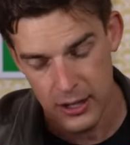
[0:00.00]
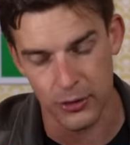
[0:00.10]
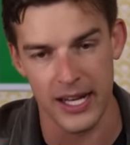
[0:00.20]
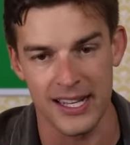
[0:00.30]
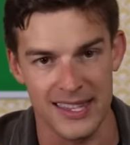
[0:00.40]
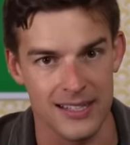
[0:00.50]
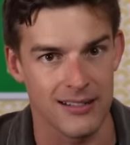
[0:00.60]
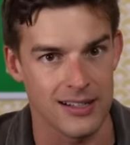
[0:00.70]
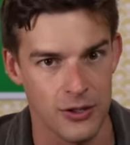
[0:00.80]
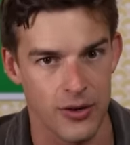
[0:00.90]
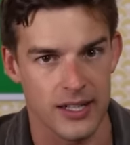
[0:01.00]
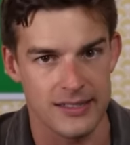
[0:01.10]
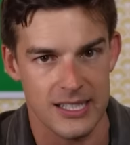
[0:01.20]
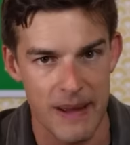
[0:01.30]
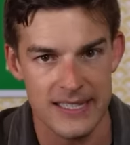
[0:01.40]
creating theater in New York
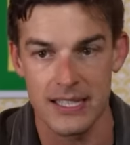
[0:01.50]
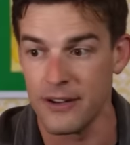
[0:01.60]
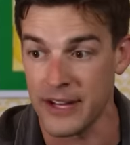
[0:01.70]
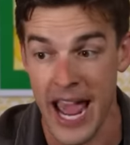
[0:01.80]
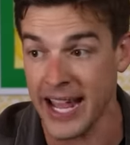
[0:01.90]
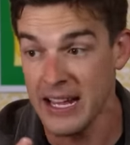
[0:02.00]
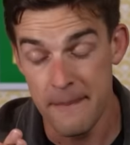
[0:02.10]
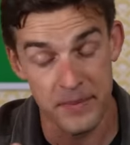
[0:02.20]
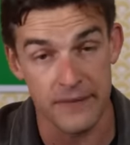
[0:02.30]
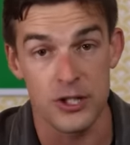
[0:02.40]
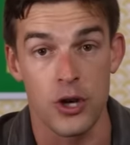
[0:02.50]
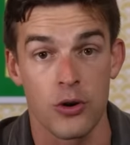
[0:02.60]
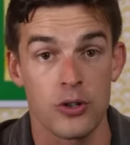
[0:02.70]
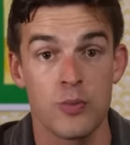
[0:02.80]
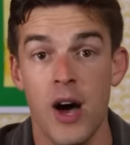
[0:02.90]
is expensive. And hey, if the show
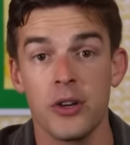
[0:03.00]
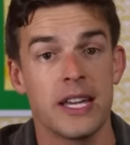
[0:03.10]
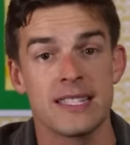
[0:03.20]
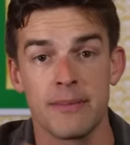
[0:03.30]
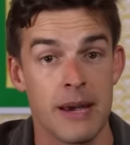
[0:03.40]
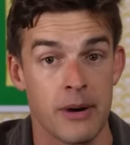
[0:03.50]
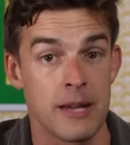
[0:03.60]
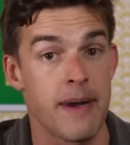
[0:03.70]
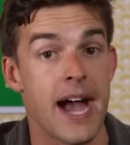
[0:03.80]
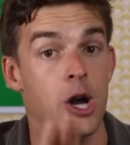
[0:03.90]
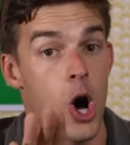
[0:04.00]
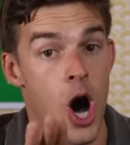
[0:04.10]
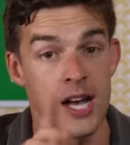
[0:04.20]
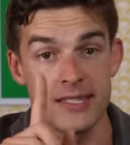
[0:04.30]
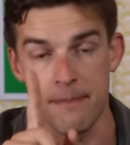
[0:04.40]
goes well, you get some of that money back.
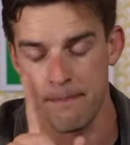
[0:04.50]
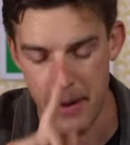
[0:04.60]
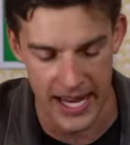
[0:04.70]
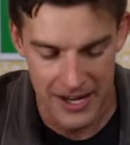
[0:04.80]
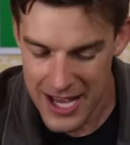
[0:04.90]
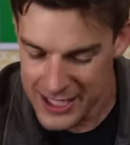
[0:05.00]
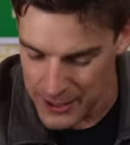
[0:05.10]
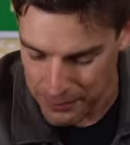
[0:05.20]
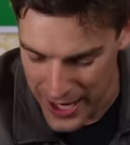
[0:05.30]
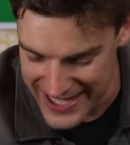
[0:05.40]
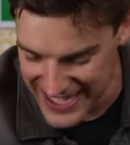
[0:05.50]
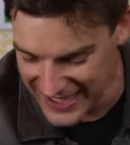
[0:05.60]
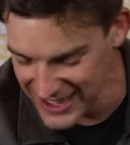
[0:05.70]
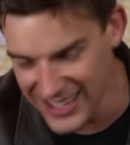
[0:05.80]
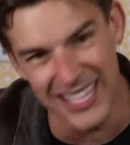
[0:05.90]
Awesome. But surprising
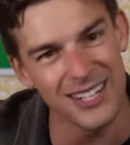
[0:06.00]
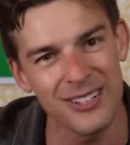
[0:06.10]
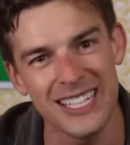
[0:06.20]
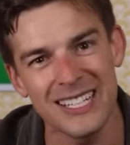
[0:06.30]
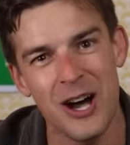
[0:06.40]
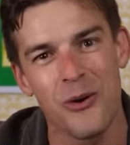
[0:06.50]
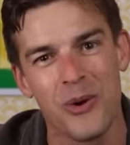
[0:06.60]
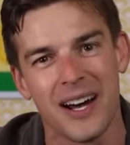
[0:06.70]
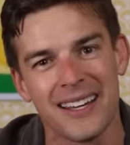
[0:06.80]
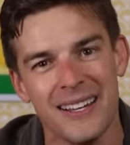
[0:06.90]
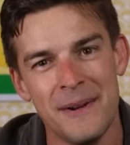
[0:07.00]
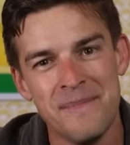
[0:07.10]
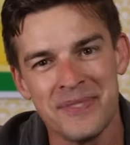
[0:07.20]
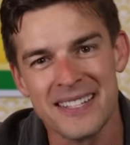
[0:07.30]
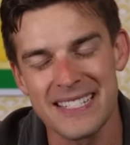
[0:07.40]
literally no one,
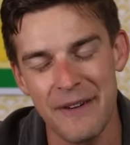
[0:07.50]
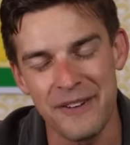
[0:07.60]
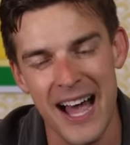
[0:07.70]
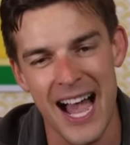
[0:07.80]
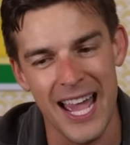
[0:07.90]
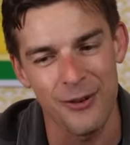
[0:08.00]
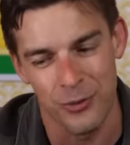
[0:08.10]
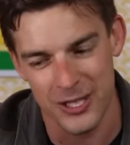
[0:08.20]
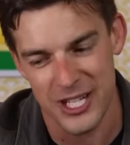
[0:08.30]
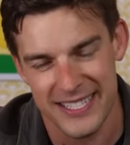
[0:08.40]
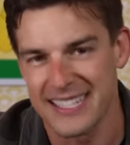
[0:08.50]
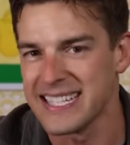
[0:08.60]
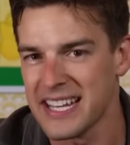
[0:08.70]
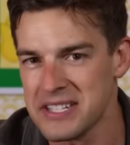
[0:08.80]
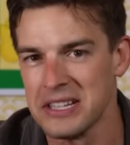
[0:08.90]
Steph and I weren't just
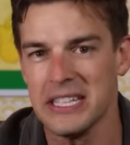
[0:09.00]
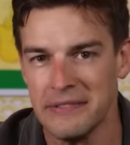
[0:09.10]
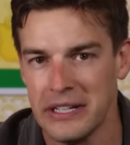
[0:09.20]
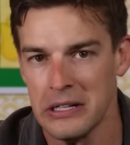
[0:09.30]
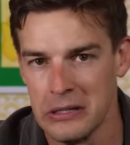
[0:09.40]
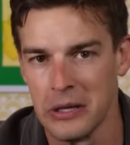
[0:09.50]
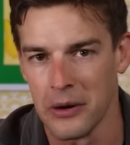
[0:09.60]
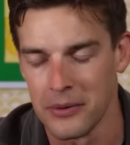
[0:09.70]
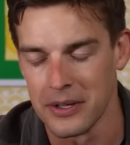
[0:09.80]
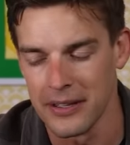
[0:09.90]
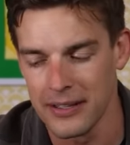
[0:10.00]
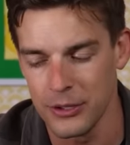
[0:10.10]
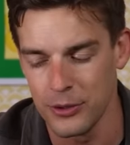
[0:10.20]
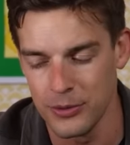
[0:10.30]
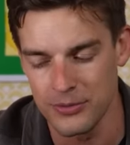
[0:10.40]
content to leave it alone.
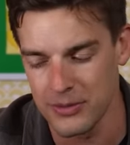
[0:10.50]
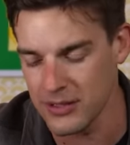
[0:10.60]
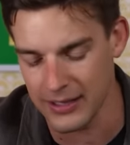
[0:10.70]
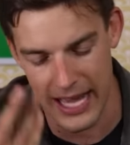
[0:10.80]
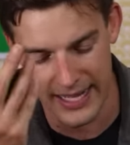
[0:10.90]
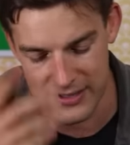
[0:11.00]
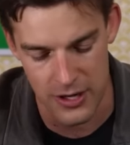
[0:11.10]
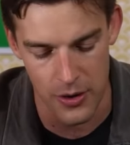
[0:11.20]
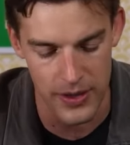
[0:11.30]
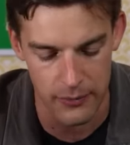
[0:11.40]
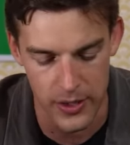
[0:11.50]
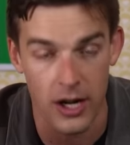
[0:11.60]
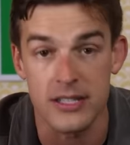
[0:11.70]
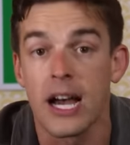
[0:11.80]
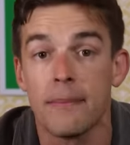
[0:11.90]
You guys know that we
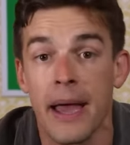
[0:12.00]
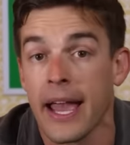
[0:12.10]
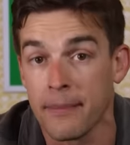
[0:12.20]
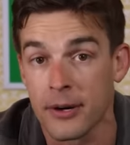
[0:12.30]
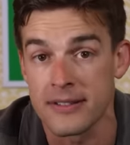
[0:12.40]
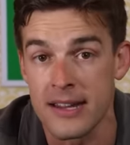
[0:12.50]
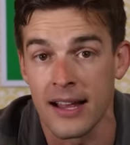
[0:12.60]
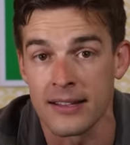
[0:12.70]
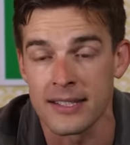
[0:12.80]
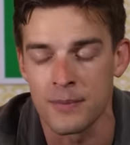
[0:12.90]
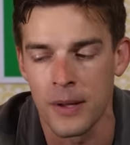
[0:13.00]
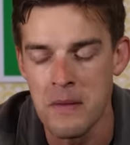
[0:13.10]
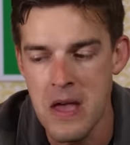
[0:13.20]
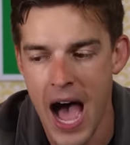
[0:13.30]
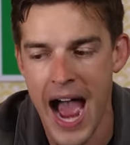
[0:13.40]
are type A personalities. Well,
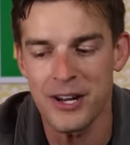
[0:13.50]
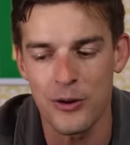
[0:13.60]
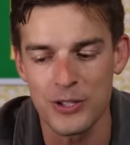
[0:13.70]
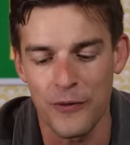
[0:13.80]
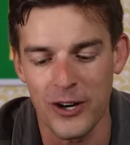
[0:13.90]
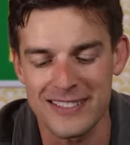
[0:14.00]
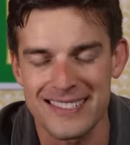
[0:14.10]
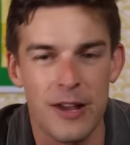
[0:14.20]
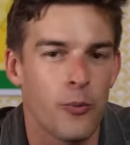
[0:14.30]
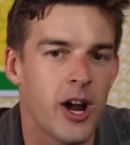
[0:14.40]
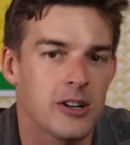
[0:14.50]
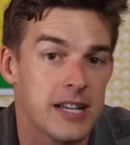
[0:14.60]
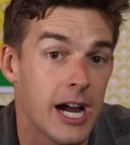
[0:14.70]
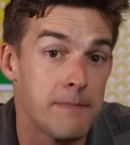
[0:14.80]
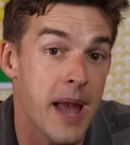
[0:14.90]
I'd go so far as to say we are
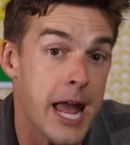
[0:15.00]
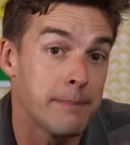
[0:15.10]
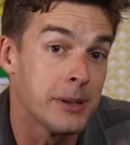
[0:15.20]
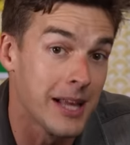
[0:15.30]
type A+